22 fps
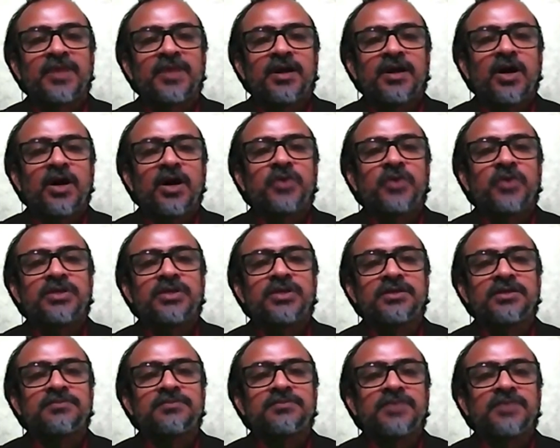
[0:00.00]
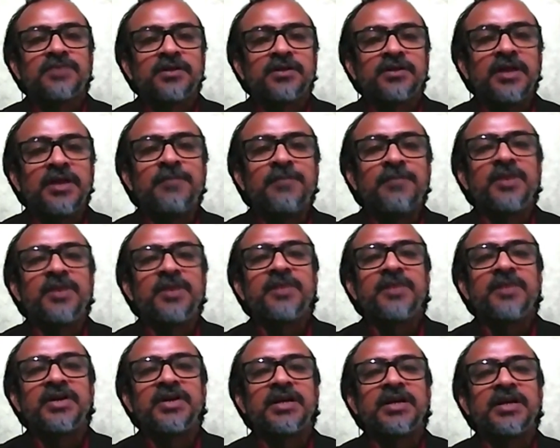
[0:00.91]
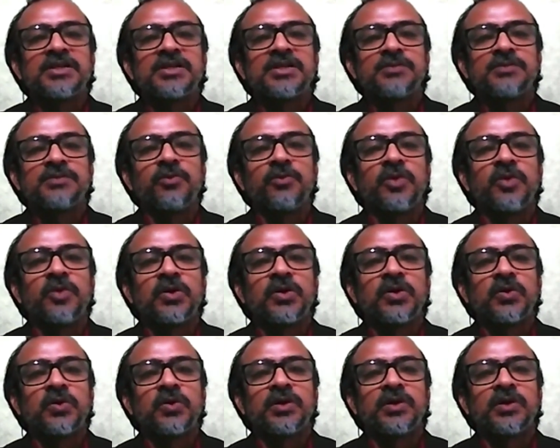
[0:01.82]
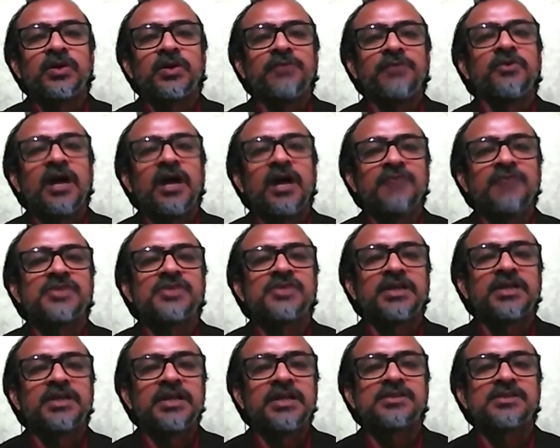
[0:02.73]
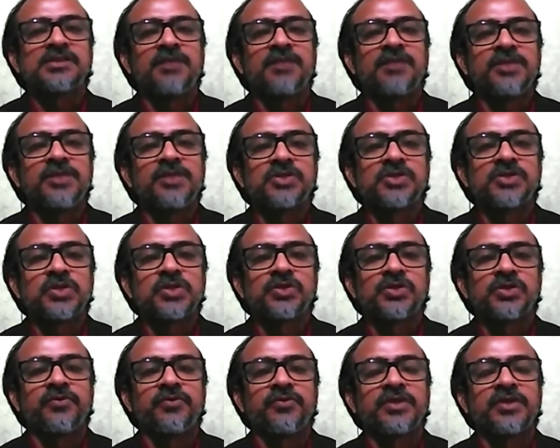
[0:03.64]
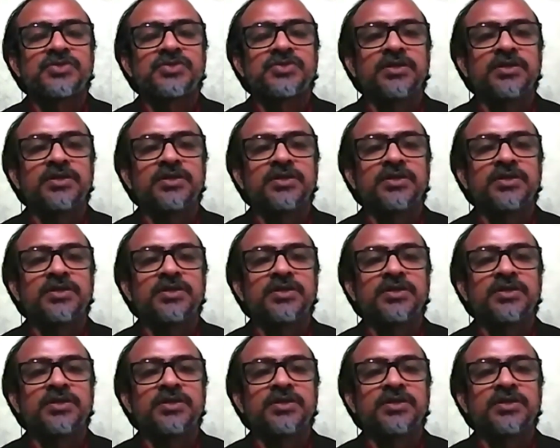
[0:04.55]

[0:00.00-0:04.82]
how they are uh, implementing Industry four point oh. If you have certain examples, also if you can share